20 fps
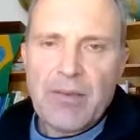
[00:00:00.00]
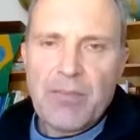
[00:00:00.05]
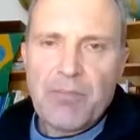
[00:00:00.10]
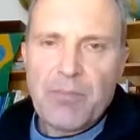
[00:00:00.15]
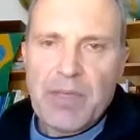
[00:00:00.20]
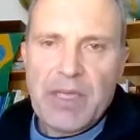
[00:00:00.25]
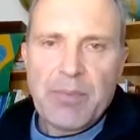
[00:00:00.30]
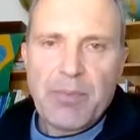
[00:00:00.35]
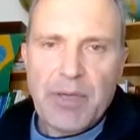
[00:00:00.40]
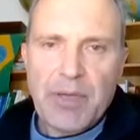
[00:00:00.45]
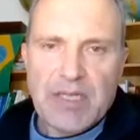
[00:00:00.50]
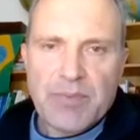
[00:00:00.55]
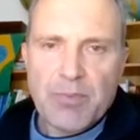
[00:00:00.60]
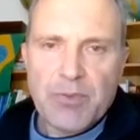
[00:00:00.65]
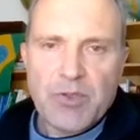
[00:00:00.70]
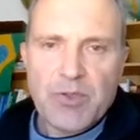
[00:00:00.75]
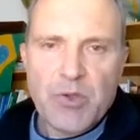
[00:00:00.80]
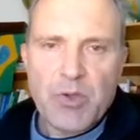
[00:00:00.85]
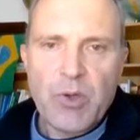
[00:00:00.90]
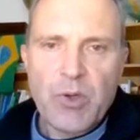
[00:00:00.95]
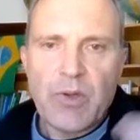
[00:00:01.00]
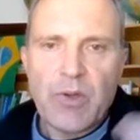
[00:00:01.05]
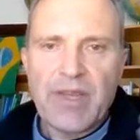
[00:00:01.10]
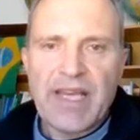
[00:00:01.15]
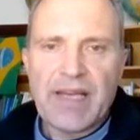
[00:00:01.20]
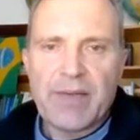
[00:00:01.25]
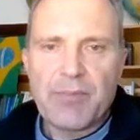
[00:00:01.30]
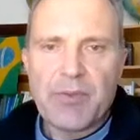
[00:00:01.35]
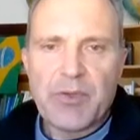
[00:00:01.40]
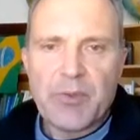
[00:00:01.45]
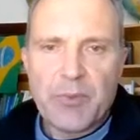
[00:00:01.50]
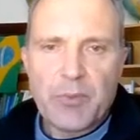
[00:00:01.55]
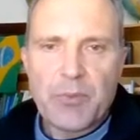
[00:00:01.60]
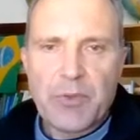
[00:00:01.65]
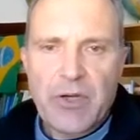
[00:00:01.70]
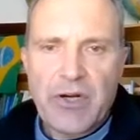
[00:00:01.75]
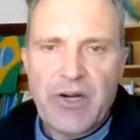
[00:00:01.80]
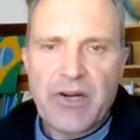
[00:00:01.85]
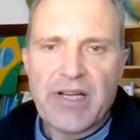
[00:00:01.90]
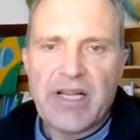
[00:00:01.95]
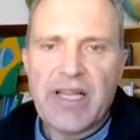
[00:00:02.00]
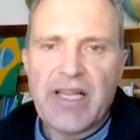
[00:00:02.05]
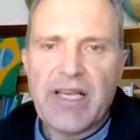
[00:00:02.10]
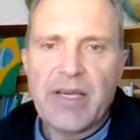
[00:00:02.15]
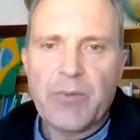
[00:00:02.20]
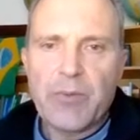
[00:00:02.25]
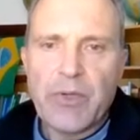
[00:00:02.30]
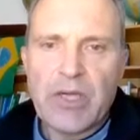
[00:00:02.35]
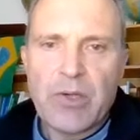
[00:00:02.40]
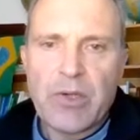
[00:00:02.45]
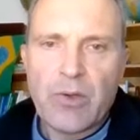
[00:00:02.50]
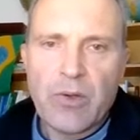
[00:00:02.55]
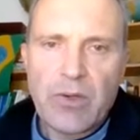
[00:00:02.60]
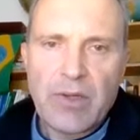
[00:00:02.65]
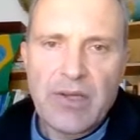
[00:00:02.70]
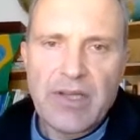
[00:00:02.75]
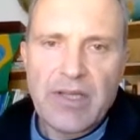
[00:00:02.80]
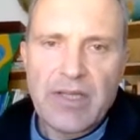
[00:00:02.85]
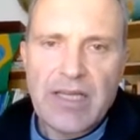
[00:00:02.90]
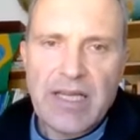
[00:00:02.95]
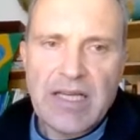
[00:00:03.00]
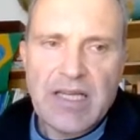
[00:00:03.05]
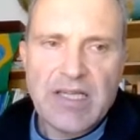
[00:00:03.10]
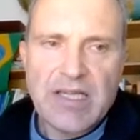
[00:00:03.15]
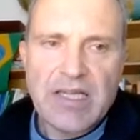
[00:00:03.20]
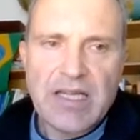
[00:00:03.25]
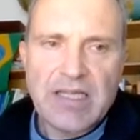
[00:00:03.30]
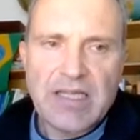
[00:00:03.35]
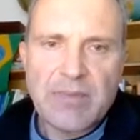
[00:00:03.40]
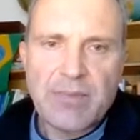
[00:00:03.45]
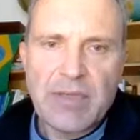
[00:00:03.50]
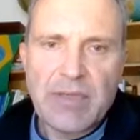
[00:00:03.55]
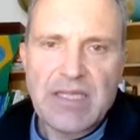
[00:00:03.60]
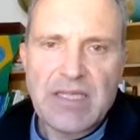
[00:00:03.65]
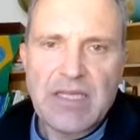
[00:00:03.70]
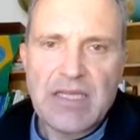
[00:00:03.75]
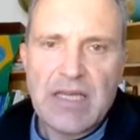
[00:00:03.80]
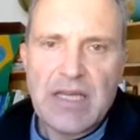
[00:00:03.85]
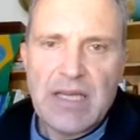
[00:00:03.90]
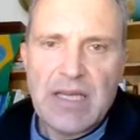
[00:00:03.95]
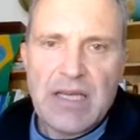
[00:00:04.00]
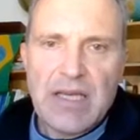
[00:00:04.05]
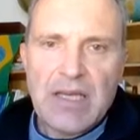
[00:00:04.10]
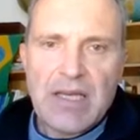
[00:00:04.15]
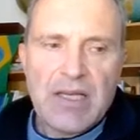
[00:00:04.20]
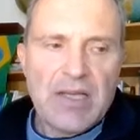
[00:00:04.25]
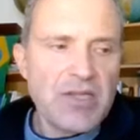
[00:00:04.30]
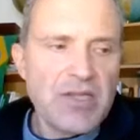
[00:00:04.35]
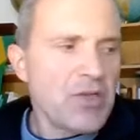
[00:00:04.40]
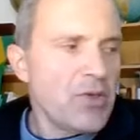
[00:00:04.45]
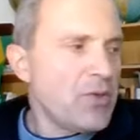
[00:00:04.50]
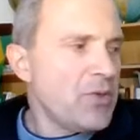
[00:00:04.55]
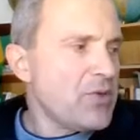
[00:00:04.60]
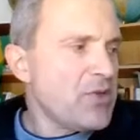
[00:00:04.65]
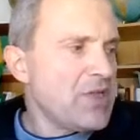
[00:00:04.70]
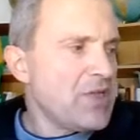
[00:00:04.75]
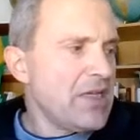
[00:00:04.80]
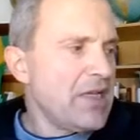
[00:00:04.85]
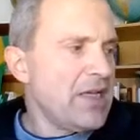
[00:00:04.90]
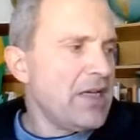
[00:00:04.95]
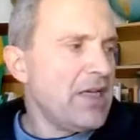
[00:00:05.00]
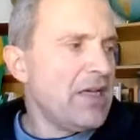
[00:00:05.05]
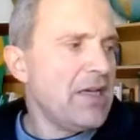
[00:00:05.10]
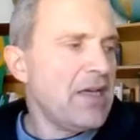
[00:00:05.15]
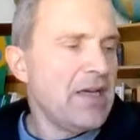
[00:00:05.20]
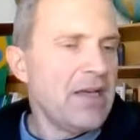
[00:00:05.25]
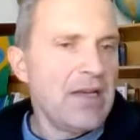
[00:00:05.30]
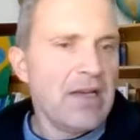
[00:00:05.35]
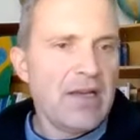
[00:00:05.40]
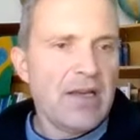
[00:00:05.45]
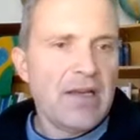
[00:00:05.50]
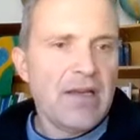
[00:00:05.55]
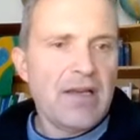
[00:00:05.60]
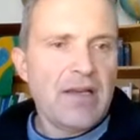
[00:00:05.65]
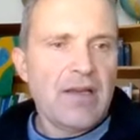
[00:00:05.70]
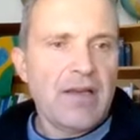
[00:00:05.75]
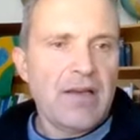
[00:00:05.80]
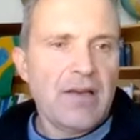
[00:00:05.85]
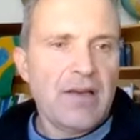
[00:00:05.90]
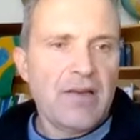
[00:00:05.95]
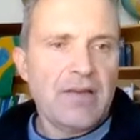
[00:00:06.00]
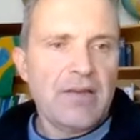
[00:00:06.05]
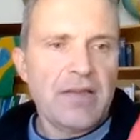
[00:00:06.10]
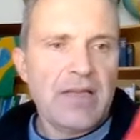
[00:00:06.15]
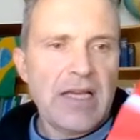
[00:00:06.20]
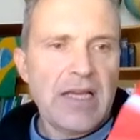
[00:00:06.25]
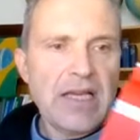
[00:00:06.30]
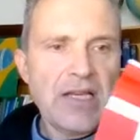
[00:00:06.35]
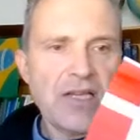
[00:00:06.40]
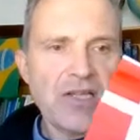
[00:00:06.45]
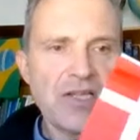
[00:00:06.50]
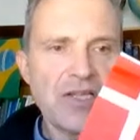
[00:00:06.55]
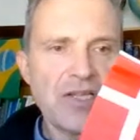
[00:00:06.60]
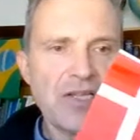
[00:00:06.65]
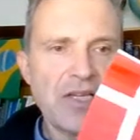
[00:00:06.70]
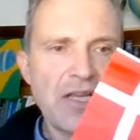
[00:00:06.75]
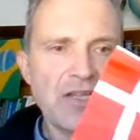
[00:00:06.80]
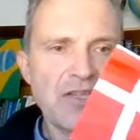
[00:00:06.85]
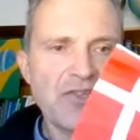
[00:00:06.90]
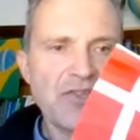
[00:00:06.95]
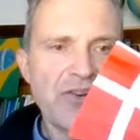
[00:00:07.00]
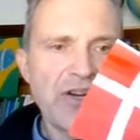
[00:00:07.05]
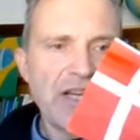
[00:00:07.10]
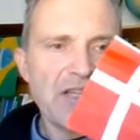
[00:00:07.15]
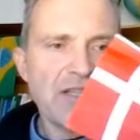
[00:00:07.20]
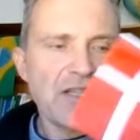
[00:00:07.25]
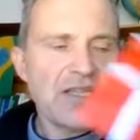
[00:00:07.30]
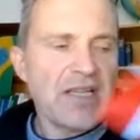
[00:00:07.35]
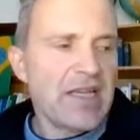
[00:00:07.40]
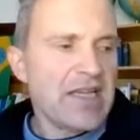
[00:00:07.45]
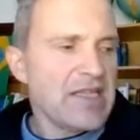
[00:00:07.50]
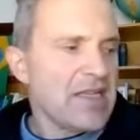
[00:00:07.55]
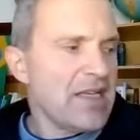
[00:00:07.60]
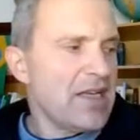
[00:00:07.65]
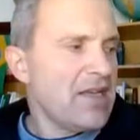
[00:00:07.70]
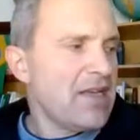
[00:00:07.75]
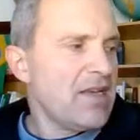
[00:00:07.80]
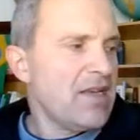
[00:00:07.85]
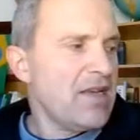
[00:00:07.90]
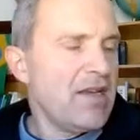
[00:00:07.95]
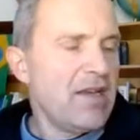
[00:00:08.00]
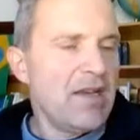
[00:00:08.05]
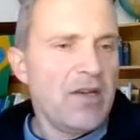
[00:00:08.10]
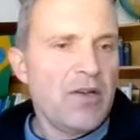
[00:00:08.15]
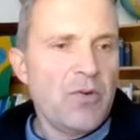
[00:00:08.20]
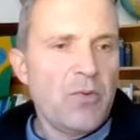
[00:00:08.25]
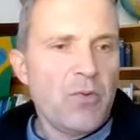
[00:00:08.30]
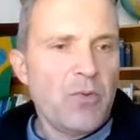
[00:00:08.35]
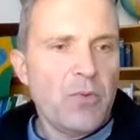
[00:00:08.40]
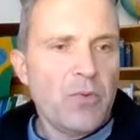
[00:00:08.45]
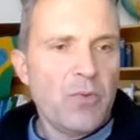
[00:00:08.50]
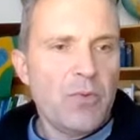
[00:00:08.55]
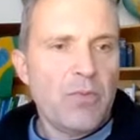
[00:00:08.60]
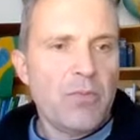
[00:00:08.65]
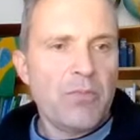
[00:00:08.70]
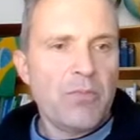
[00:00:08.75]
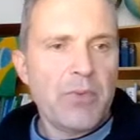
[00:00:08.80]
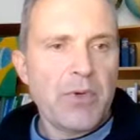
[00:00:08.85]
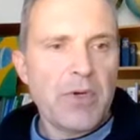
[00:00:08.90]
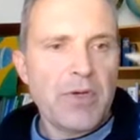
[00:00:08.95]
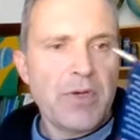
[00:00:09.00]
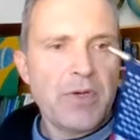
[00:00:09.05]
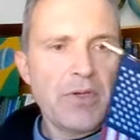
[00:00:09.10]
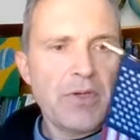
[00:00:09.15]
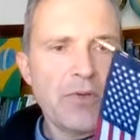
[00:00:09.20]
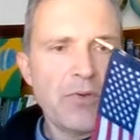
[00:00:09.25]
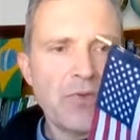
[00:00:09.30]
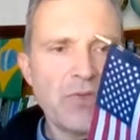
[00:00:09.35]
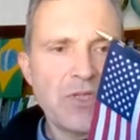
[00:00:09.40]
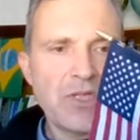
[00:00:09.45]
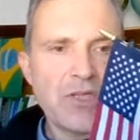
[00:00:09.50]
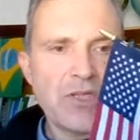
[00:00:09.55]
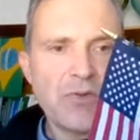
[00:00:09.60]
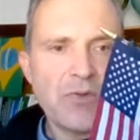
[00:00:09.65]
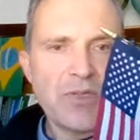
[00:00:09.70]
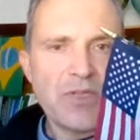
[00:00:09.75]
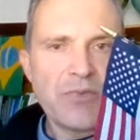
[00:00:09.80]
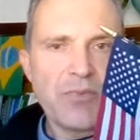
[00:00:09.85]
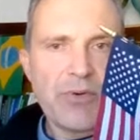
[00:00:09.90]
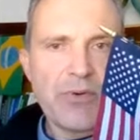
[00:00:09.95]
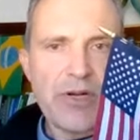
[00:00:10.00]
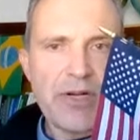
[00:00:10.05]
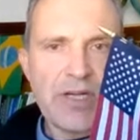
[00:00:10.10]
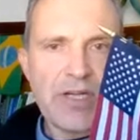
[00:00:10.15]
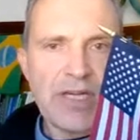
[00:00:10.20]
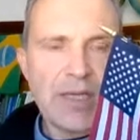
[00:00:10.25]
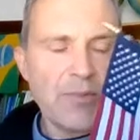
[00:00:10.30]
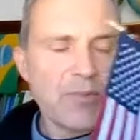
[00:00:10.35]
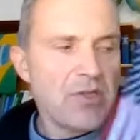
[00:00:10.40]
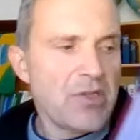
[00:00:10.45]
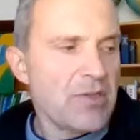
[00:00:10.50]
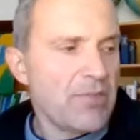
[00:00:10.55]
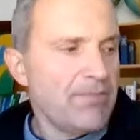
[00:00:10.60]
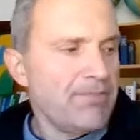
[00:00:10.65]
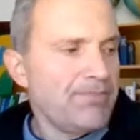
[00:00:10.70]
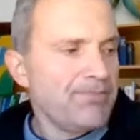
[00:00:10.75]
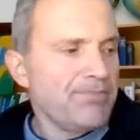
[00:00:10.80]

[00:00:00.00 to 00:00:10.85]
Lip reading: be possible to call that. But currently we call the Danish database. So you see Danish interaction data, but you see US product names.